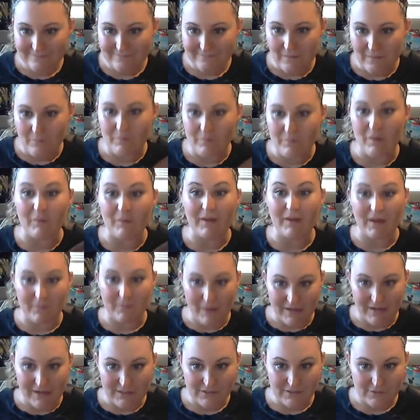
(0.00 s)
but we
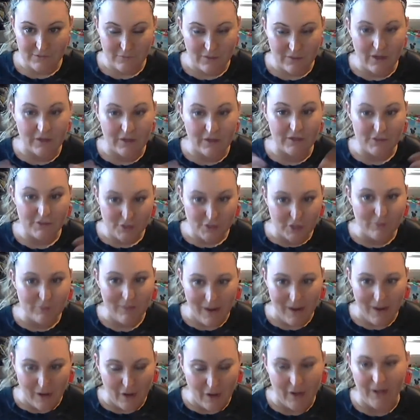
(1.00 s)
got it turned
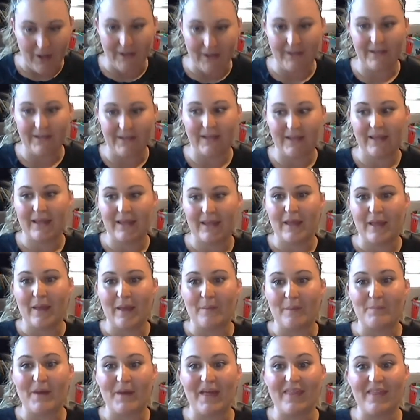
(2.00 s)
back on.
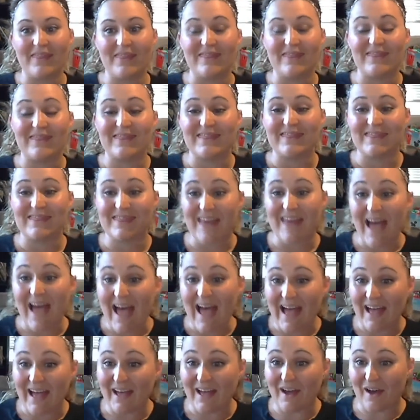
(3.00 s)
But
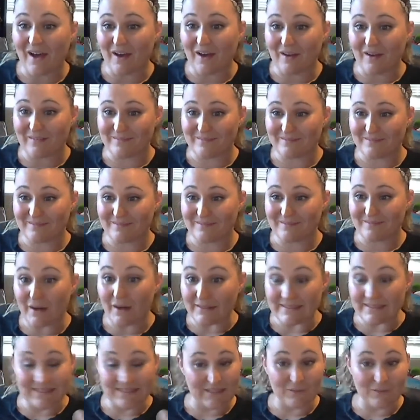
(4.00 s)
that
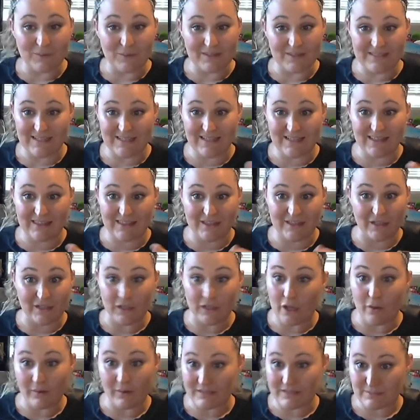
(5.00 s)
honestly wasn't the
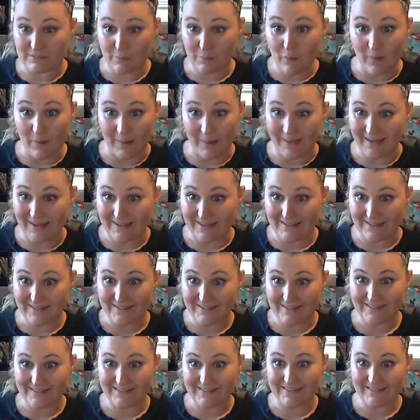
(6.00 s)
lowest point.
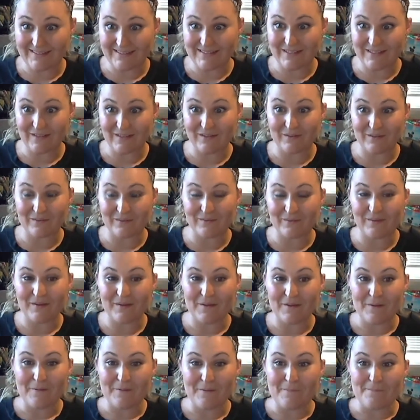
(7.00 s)
So
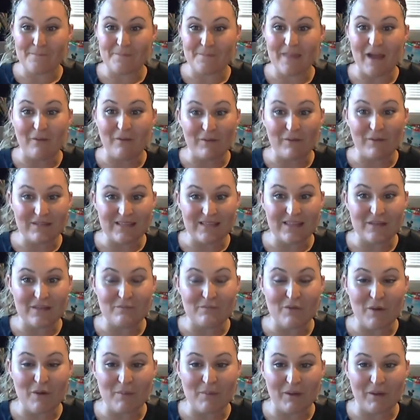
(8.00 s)
that wasn't the
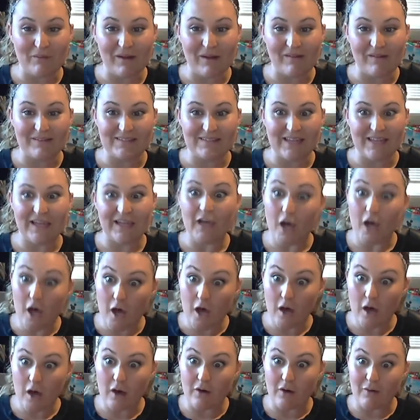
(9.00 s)
moment where I was like,
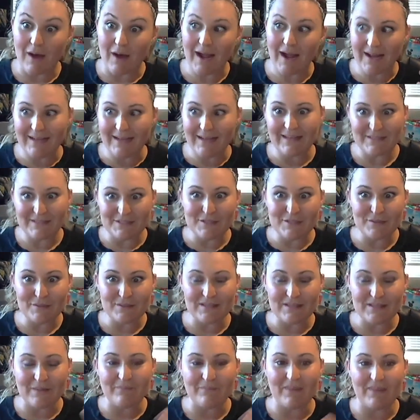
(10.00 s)
oh, I need to do
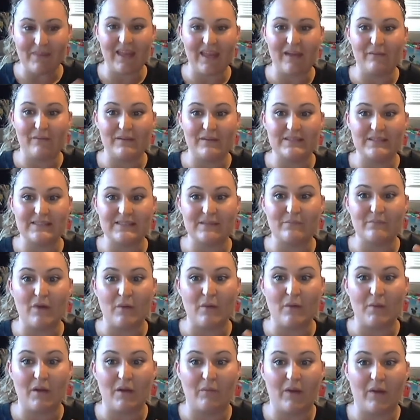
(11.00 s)
something. It was the
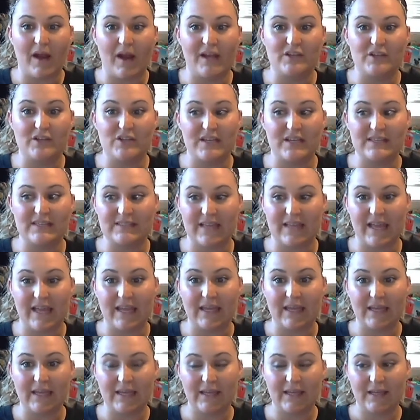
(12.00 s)
moment where I just
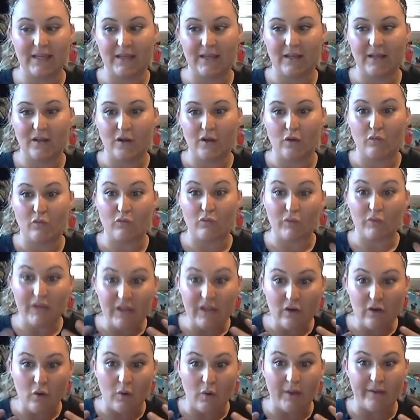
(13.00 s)
like
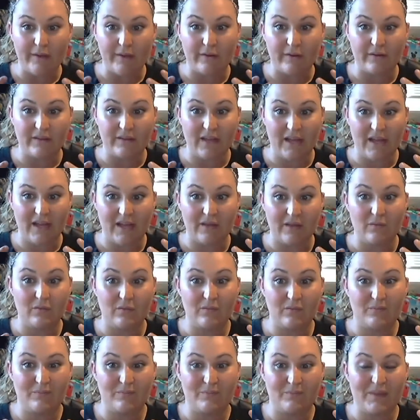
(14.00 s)
recoiled
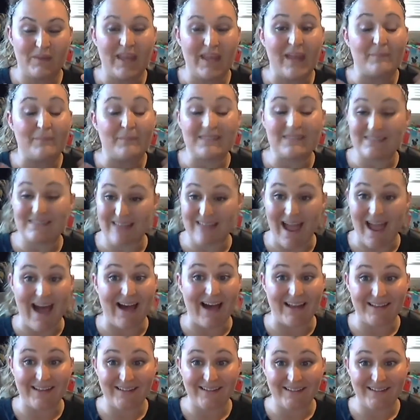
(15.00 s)
and became sad.